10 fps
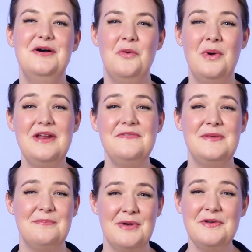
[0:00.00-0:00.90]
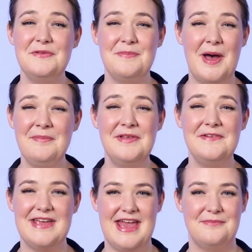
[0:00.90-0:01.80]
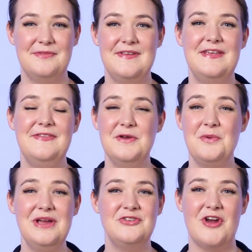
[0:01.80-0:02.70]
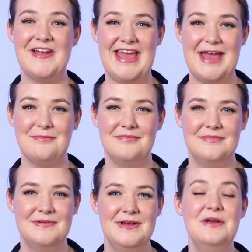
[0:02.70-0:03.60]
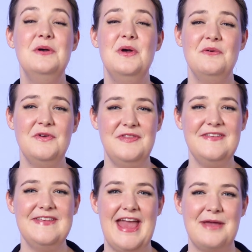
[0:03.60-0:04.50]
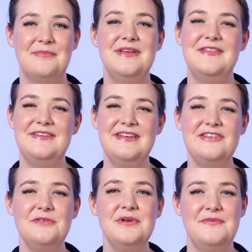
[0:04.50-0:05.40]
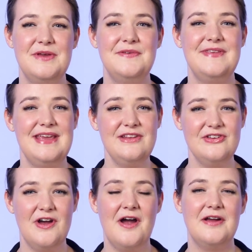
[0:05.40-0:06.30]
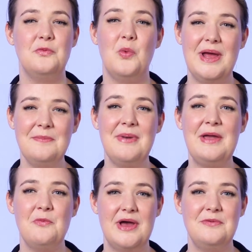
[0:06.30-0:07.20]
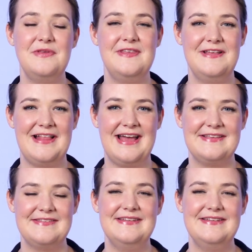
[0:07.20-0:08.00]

One of the most popular games is the quick draw game. For this game, the teacher reviews each card one by one with the class